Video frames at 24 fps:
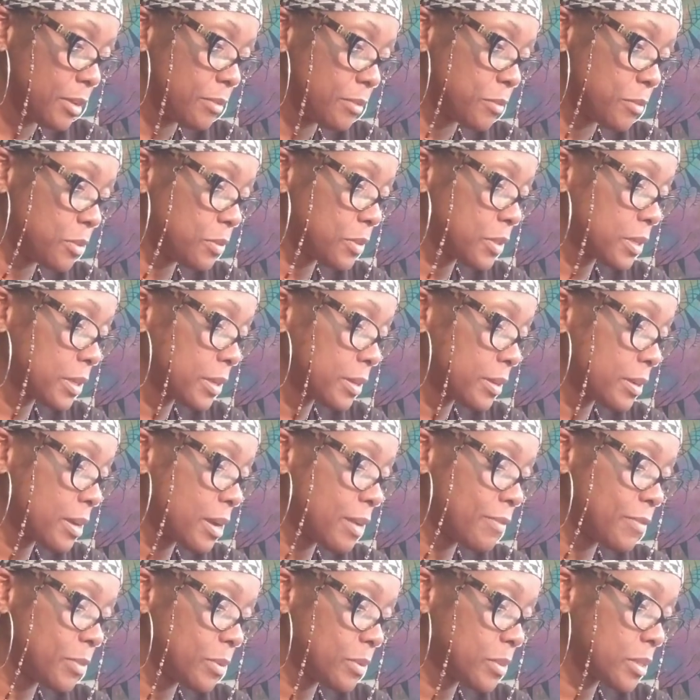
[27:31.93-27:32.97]
Root tarot,
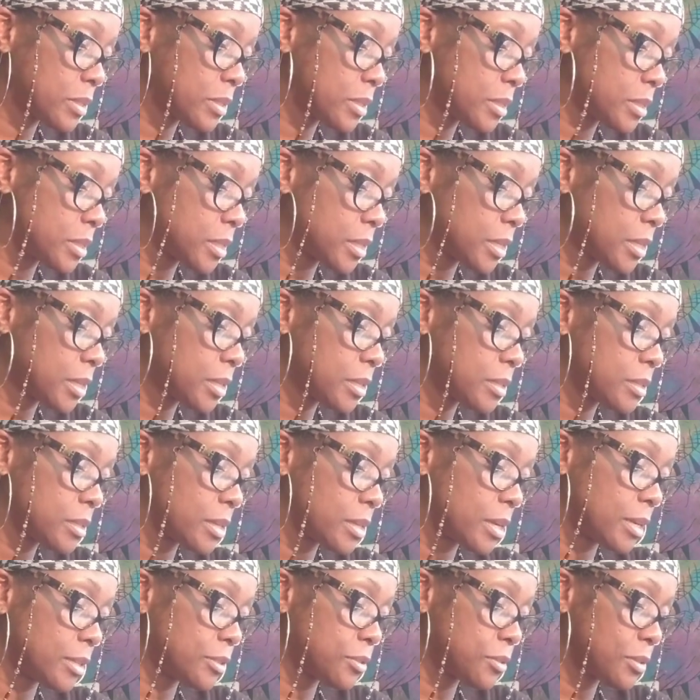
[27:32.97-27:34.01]
I've used it in tens.
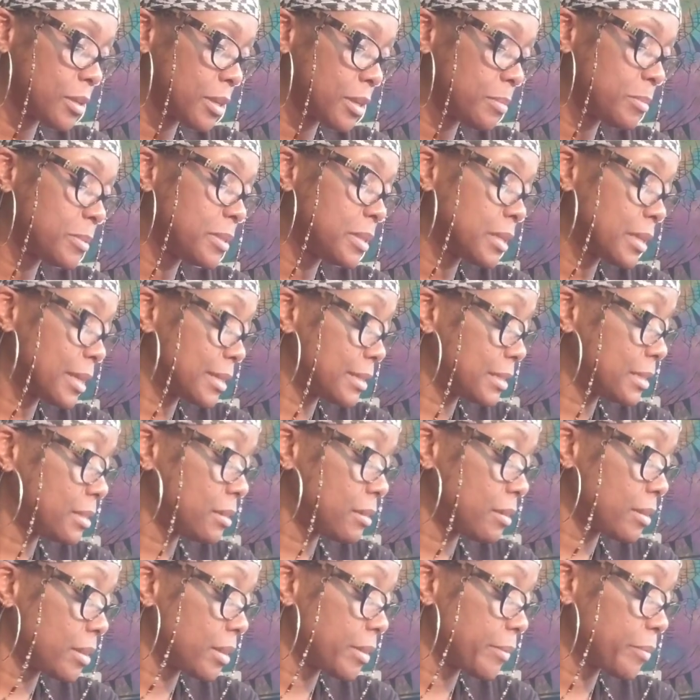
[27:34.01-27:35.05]
I did
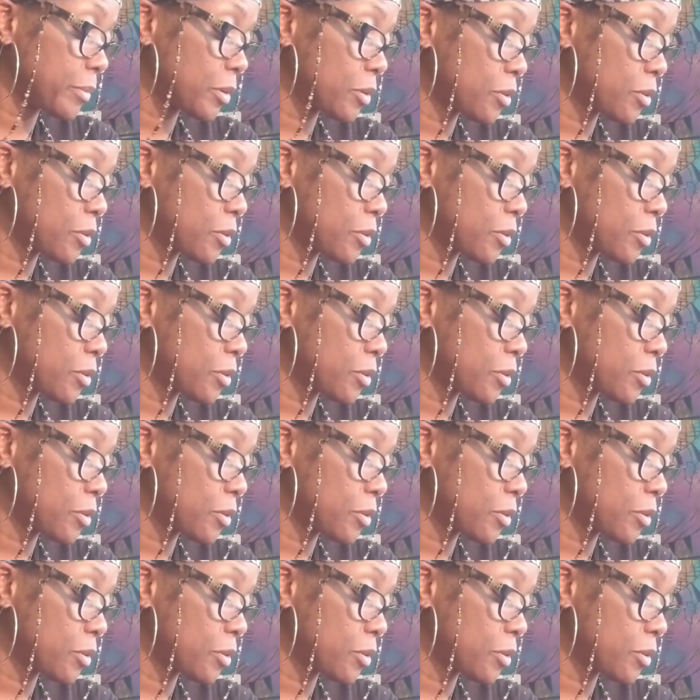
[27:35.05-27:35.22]
all that.